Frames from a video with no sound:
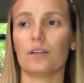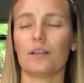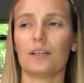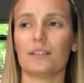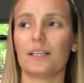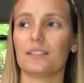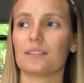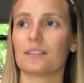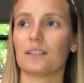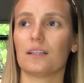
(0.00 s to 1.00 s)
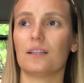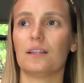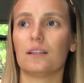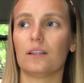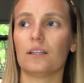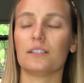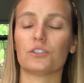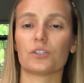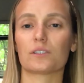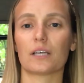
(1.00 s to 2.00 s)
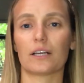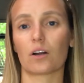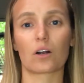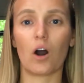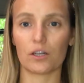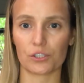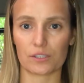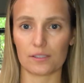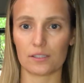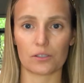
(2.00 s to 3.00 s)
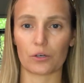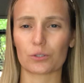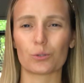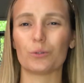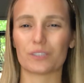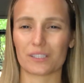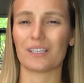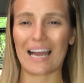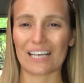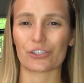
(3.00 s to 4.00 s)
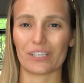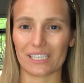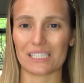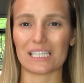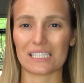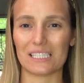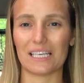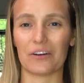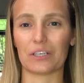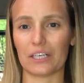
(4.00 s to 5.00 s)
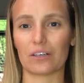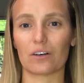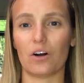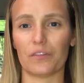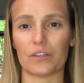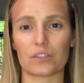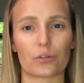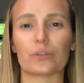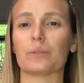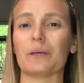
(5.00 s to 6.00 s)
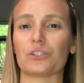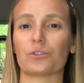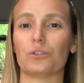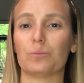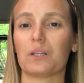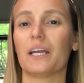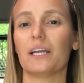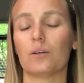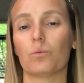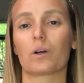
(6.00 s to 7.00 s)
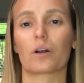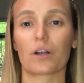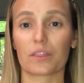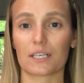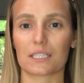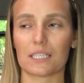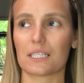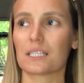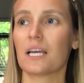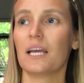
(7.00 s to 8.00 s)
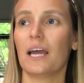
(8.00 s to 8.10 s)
It's just like our consciousness and our soul doesn't actually exist down here on this third dimensional plane where Earth exists.